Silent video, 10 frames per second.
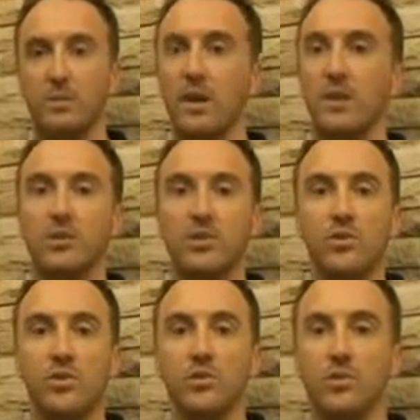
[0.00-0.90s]
being
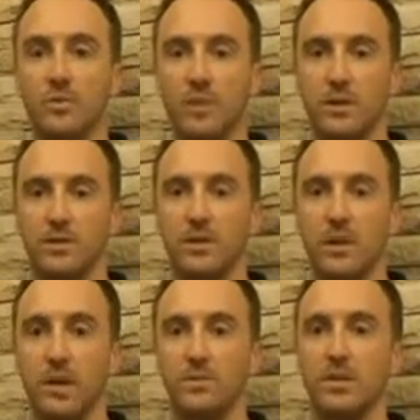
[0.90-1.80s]
unsure of themselves
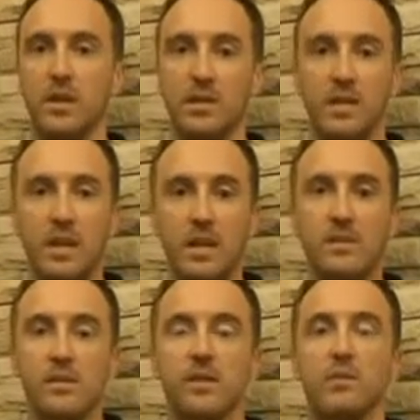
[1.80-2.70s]
when it comes to actually
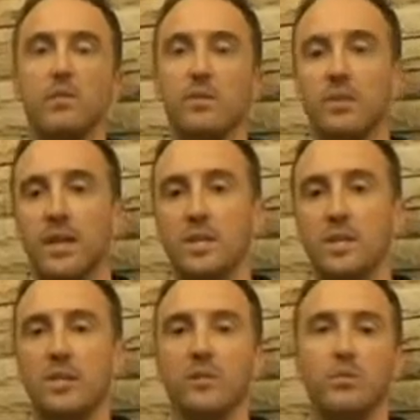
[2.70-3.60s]
kissing the woman or
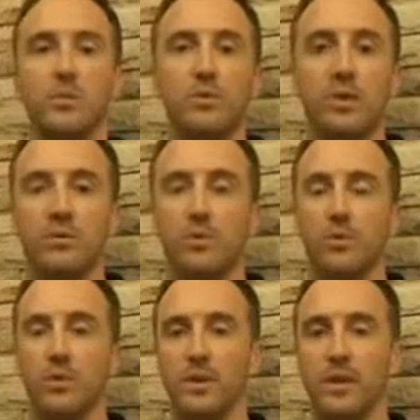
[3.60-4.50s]
touching her or moving it
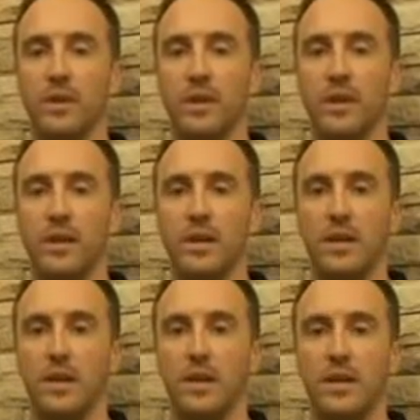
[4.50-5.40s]
forward,
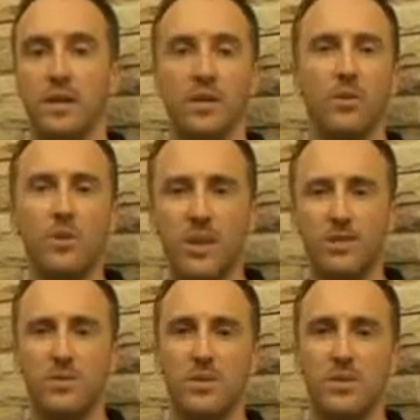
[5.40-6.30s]
all
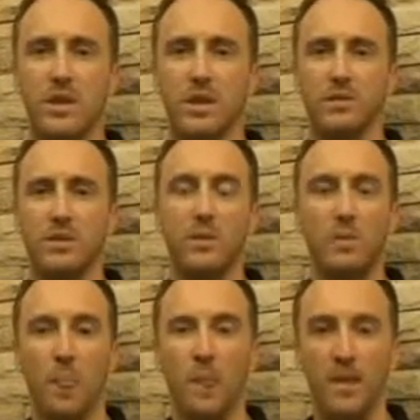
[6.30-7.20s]
that sort of stuff.
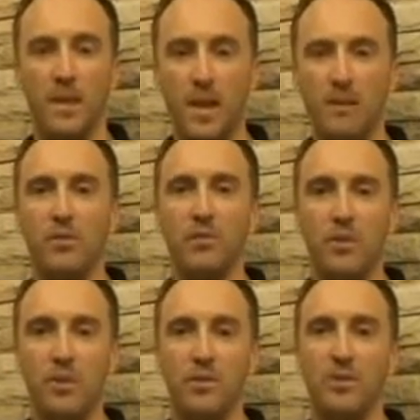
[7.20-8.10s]
If you
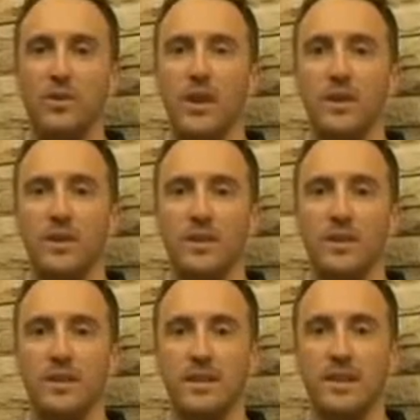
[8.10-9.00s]
want to learn how
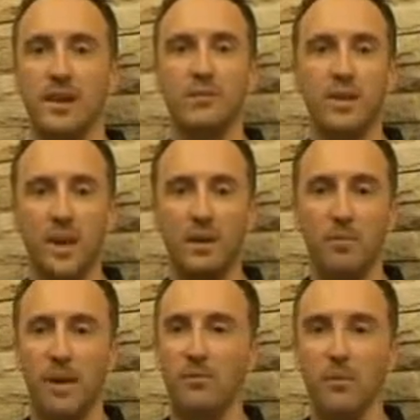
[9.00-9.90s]
to
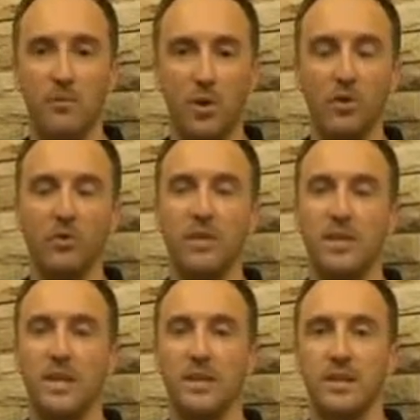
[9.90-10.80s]
overcome that, we've got all
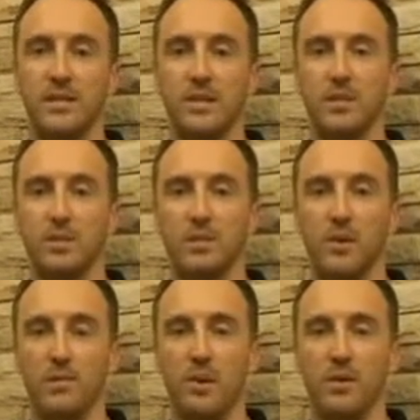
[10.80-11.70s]
the techniques here at The
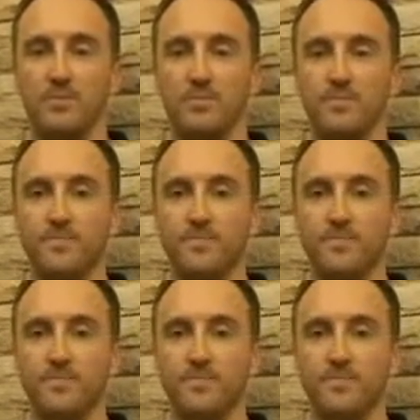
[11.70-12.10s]
Modern Man.